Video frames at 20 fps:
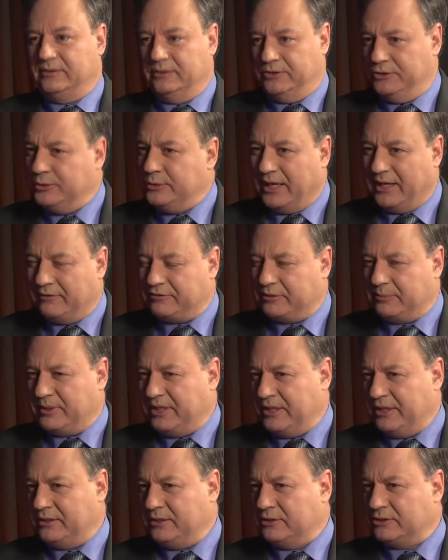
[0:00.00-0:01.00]
you have to
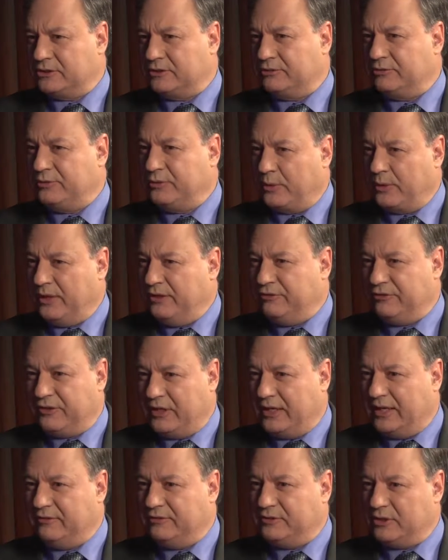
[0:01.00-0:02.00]
pay close to
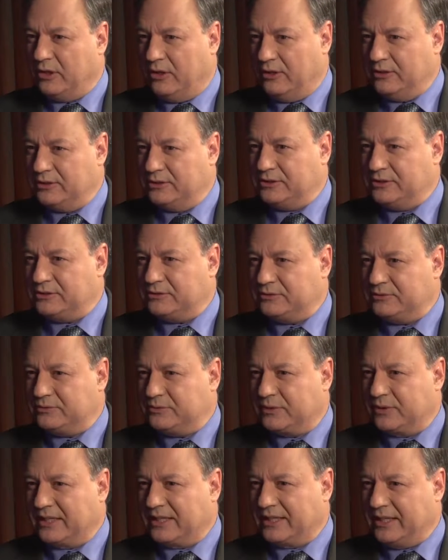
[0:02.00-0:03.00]
forty-five dollars
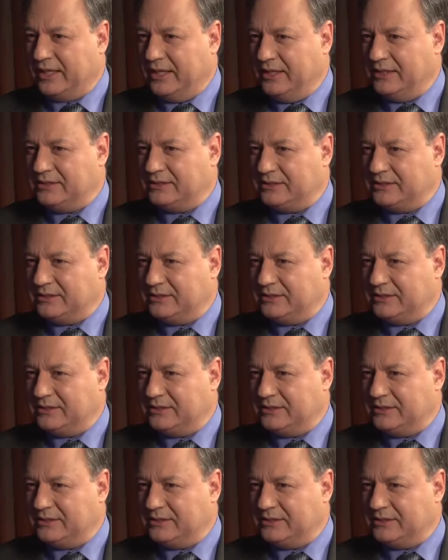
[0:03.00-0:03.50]
for yeah, a that's case? The,